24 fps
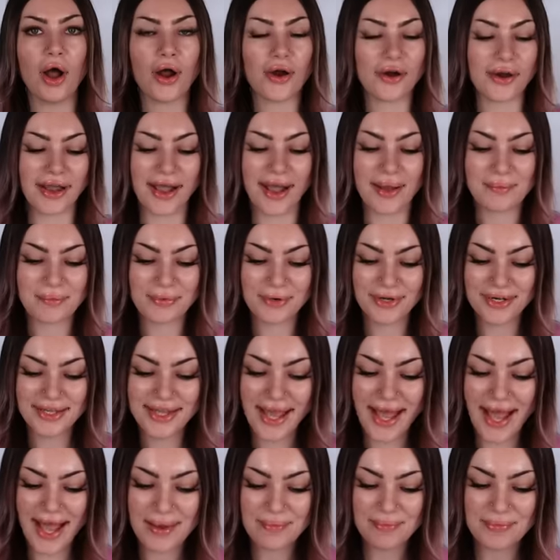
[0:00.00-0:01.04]
All right, I'm pretty
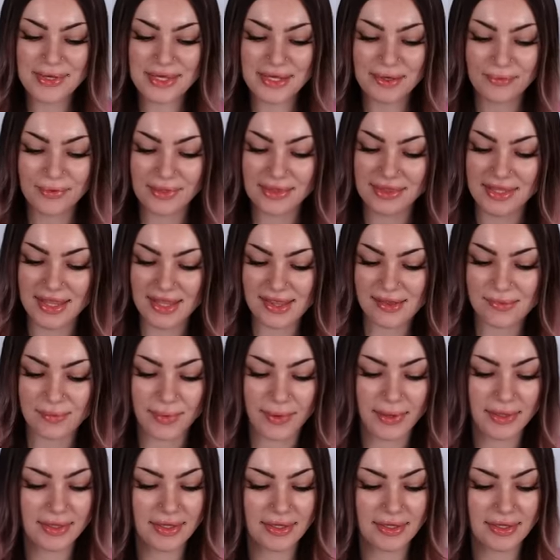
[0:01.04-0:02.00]
happy with this one.